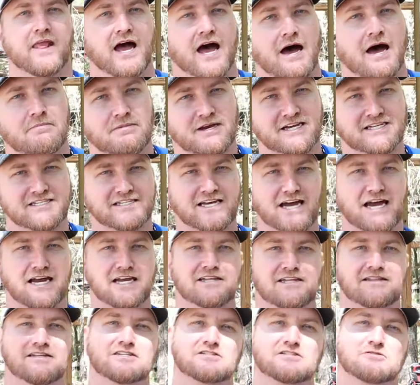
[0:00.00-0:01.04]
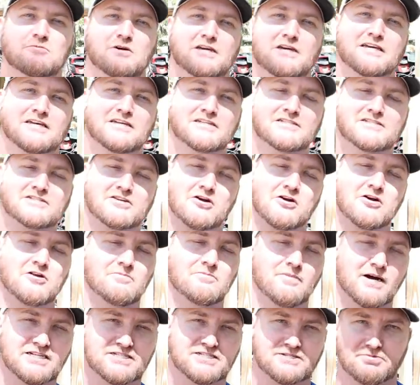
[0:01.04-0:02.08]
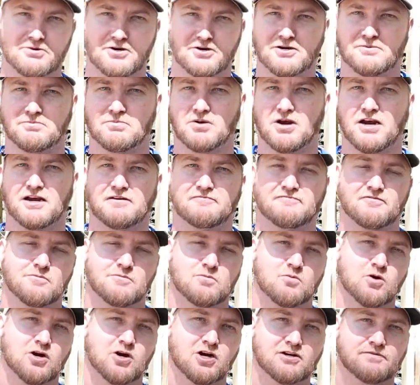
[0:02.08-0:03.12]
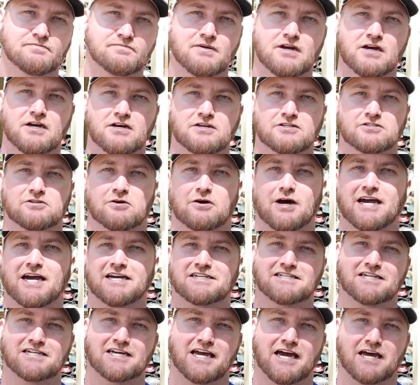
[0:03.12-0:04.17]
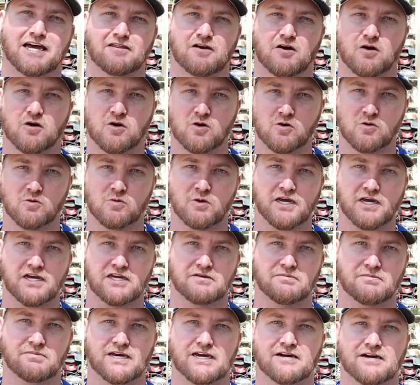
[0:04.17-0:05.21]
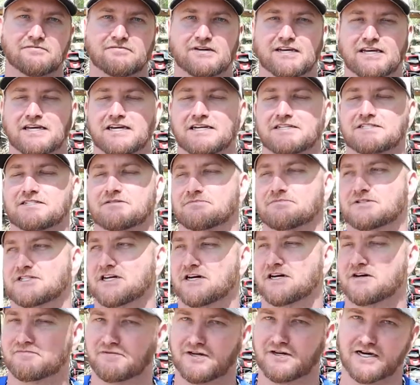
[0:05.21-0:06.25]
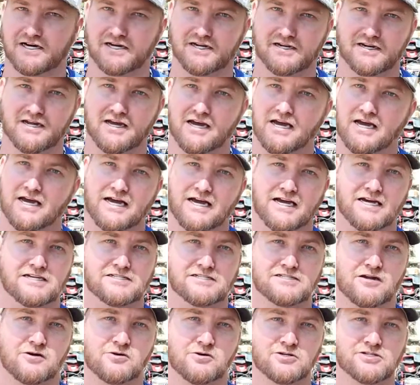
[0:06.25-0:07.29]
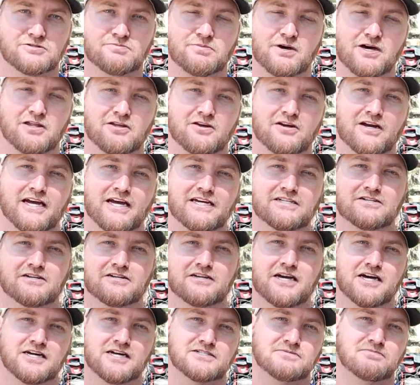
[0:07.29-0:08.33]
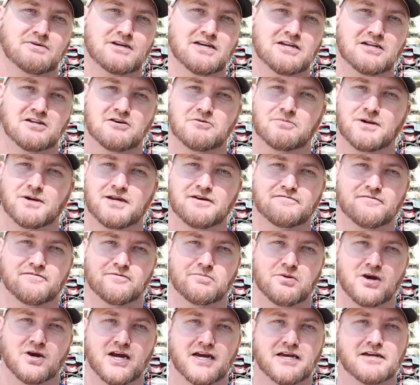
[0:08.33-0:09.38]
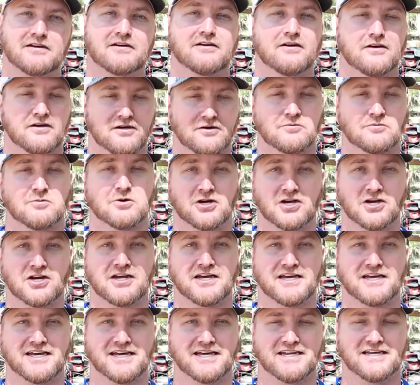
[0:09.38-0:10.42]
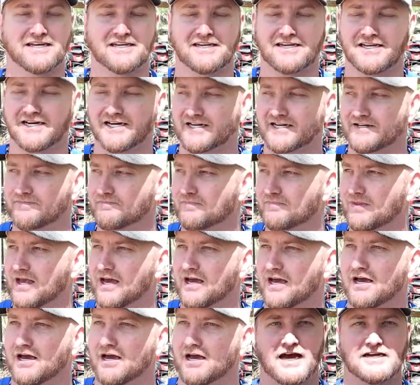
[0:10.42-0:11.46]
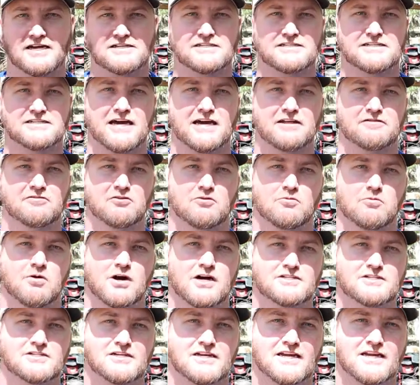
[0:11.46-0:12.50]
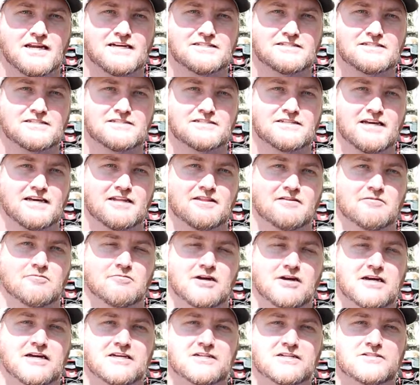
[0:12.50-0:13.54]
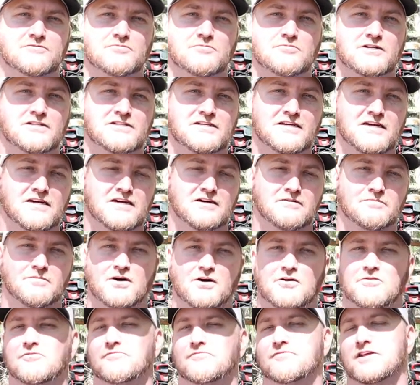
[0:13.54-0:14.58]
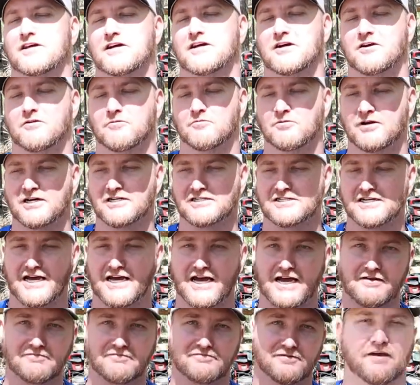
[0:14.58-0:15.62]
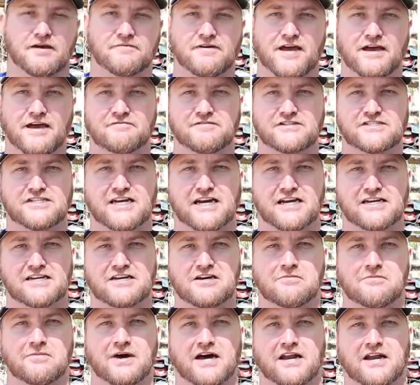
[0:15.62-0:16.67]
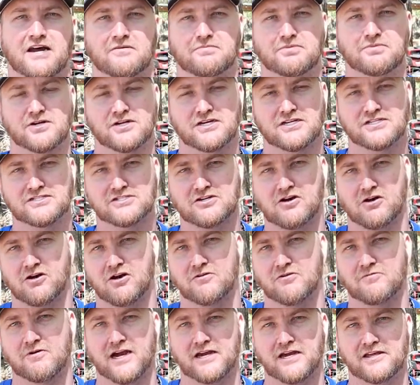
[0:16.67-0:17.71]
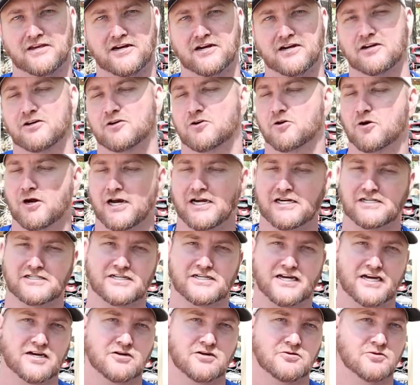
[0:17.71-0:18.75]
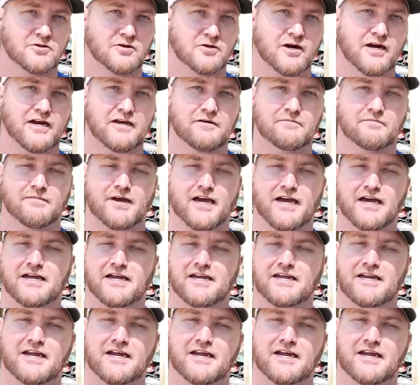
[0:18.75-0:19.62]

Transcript: I'm excited. This weekend started my spring break from work. So I actually got the whole week to be able to get some stuff done. And as long as Mother Nature cuts me a little bit of a break, we're going to get it done. I just got through watching Lessons at the Ridge with Tim over there at Ridge Life. If you haven't checked him out, I'll put his card right there. Great channel, great man.